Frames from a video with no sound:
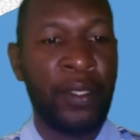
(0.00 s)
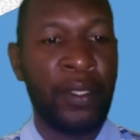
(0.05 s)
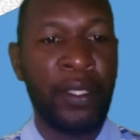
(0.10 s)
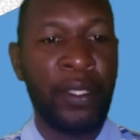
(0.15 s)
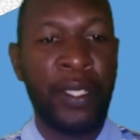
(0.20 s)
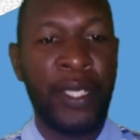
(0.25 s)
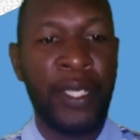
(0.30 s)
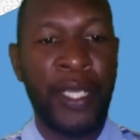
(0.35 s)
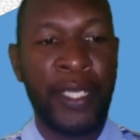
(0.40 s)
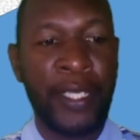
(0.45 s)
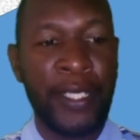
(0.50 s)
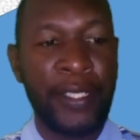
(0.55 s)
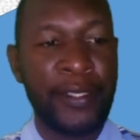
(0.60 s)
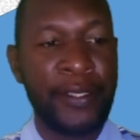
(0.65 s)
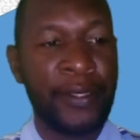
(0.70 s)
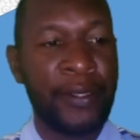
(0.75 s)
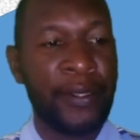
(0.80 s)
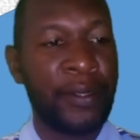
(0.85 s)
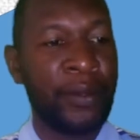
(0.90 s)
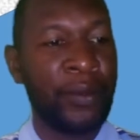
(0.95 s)
Hi
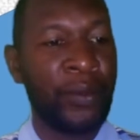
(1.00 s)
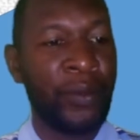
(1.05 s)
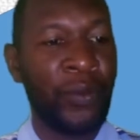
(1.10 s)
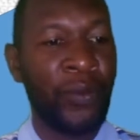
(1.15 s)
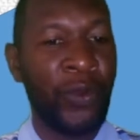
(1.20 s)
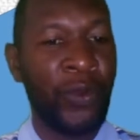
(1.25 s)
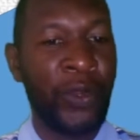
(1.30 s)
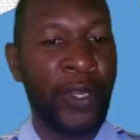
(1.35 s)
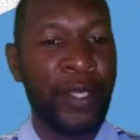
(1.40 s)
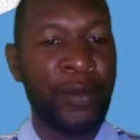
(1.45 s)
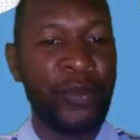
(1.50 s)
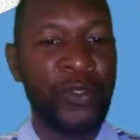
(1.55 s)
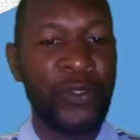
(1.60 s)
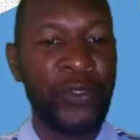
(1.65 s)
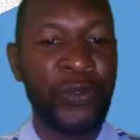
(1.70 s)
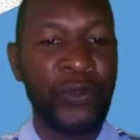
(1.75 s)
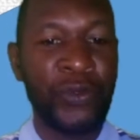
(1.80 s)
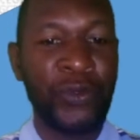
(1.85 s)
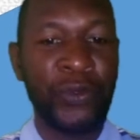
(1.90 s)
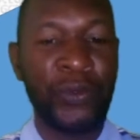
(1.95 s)
guys, welcome
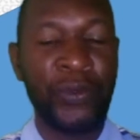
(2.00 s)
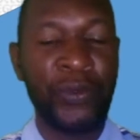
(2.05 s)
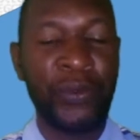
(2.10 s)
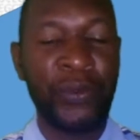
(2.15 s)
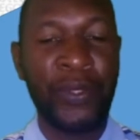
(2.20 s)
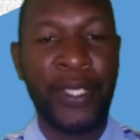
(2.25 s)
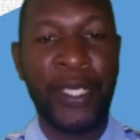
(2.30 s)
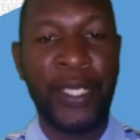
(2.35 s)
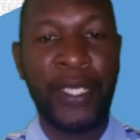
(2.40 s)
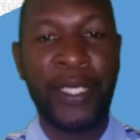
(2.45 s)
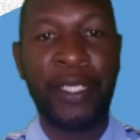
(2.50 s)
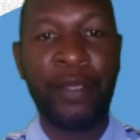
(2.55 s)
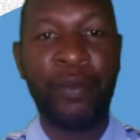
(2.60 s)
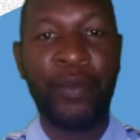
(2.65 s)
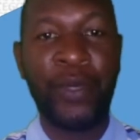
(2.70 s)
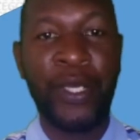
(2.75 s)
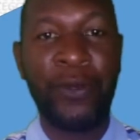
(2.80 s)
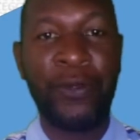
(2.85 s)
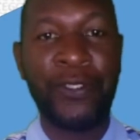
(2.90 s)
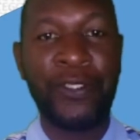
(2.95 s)
to another
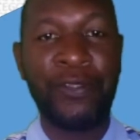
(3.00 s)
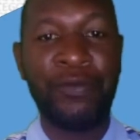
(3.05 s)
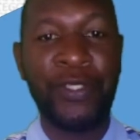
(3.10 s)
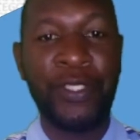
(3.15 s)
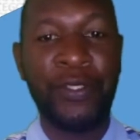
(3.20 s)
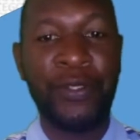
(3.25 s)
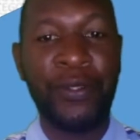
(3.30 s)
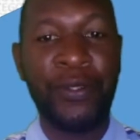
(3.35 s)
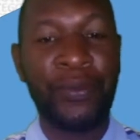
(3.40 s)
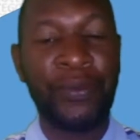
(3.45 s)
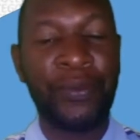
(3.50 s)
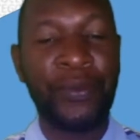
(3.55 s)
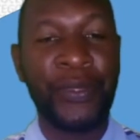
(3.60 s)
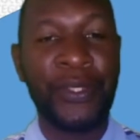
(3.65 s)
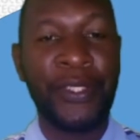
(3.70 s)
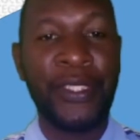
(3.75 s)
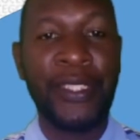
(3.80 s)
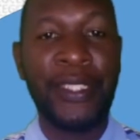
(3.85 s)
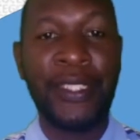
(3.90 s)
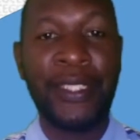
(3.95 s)
biology video.
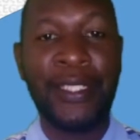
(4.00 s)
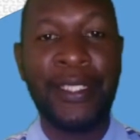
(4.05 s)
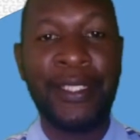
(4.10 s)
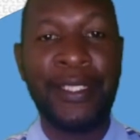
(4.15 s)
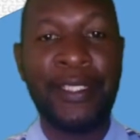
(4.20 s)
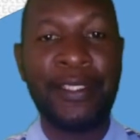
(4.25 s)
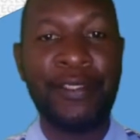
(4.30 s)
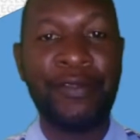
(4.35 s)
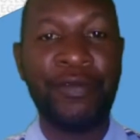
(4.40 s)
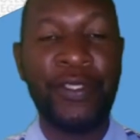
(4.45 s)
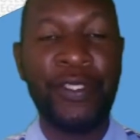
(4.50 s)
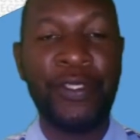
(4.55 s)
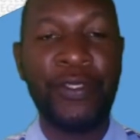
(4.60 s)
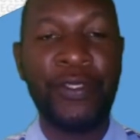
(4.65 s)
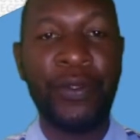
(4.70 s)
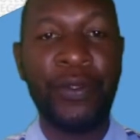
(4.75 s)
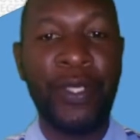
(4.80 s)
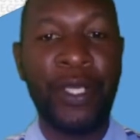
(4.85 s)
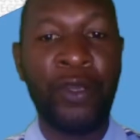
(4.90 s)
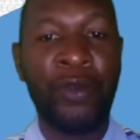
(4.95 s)
In this
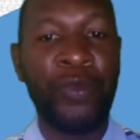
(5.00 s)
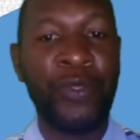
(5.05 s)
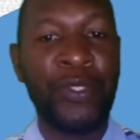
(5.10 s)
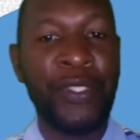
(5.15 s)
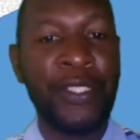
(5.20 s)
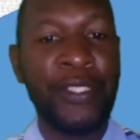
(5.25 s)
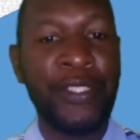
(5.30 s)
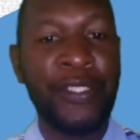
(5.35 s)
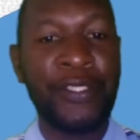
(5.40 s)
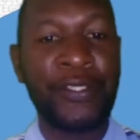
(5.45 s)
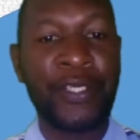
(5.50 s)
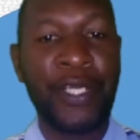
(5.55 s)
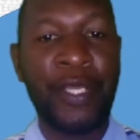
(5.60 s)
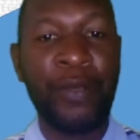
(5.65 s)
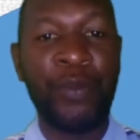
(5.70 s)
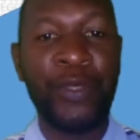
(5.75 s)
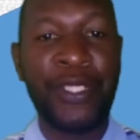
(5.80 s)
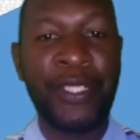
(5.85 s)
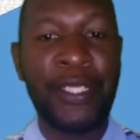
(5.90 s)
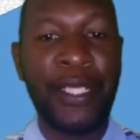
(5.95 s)
video, I'll be
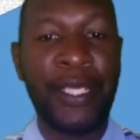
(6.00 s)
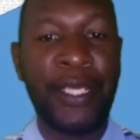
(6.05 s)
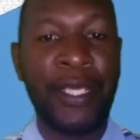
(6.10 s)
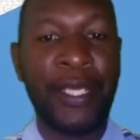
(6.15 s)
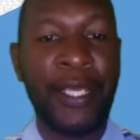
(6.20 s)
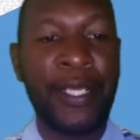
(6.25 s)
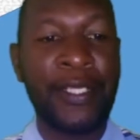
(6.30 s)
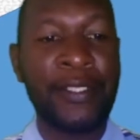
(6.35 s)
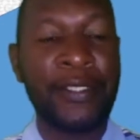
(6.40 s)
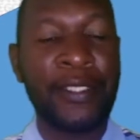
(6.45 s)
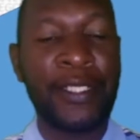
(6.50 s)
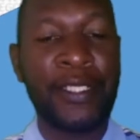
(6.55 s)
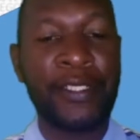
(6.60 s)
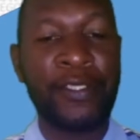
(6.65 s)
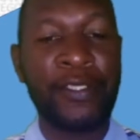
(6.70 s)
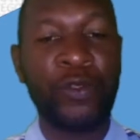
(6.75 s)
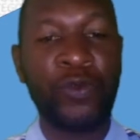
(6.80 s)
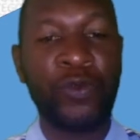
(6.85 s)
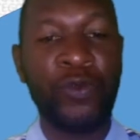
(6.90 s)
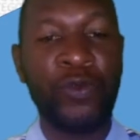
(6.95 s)
describing the answers
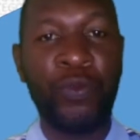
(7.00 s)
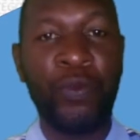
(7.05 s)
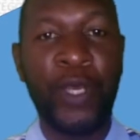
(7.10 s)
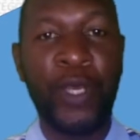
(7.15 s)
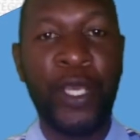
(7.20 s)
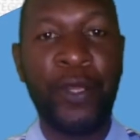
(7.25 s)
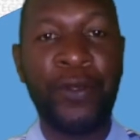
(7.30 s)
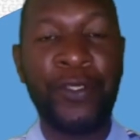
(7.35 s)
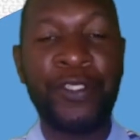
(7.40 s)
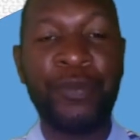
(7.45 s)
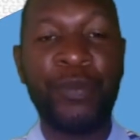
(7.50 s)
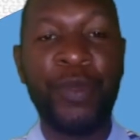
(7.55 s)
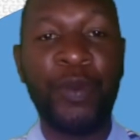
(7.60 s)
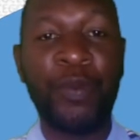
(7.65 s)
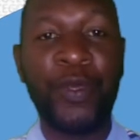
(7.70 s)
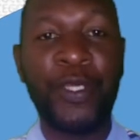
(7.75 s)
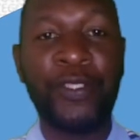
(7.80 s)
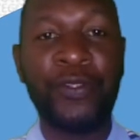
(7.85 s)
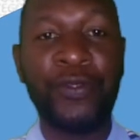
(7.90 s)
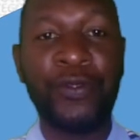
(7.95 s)
to biology
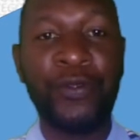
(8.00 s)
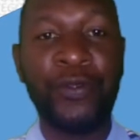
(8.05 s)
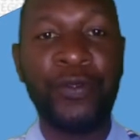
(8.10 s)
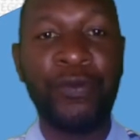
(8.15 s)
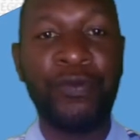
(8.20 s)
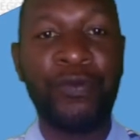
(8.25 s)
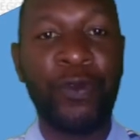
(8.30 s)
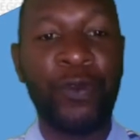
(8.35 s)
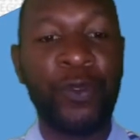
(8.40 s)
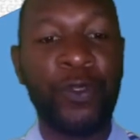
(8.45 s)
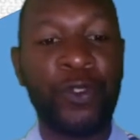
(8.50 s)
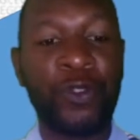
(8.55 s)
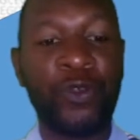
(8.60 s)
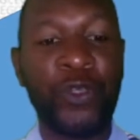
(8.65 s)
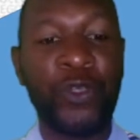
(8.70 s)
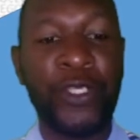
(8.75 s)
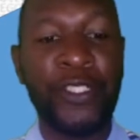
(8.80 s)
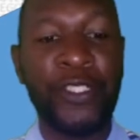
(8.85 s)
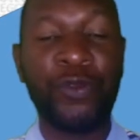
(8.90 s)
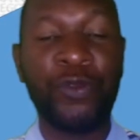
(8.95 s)
paper 2 for
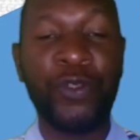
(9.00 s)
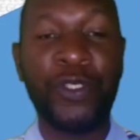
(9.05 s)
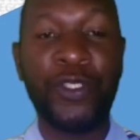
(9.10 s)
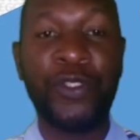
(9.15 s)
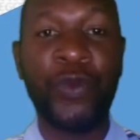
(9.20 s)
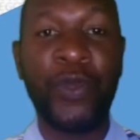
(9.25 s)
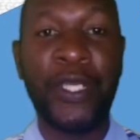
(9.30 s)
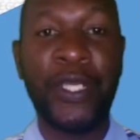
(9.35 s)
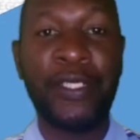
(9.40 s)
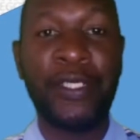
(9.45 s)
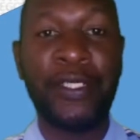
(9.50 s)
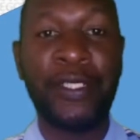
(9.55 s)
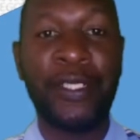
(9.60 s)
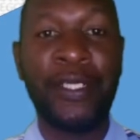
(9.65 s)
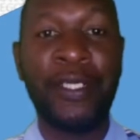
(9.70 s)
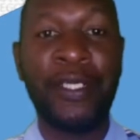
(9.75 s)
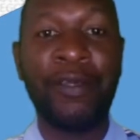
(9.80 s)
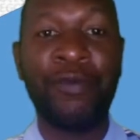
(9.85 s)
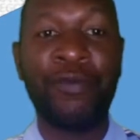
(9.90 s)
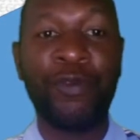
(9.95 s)
2021
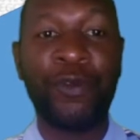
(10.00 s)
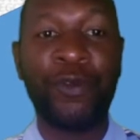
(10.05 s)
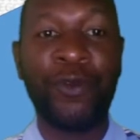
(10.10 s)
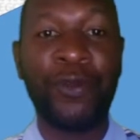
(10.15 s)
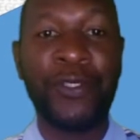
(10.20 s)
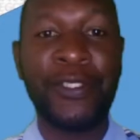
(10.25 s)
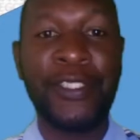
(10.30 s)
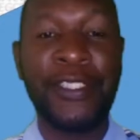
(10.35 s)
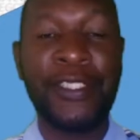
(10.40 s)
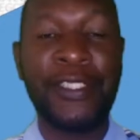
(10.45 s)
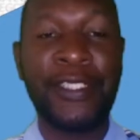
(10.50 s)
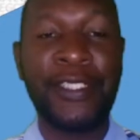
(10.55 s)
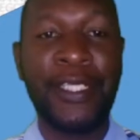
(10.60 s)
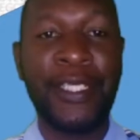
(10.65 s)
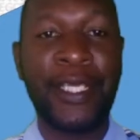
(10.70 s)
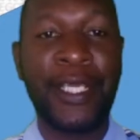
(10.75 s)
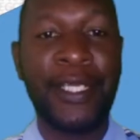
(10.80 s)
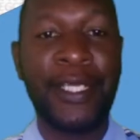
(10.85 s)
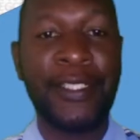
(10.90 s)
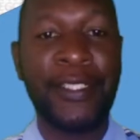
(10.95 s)
for
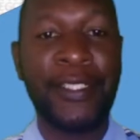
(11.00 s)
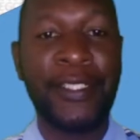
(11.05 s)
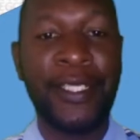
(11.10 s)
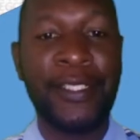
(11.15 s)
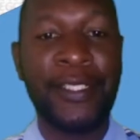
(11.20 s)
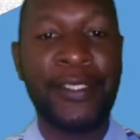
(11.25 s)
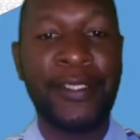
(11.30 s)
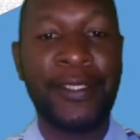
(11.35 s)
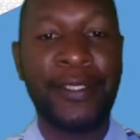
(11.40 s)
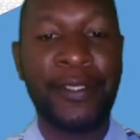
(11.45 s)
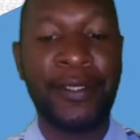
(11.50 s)
GCE candidates.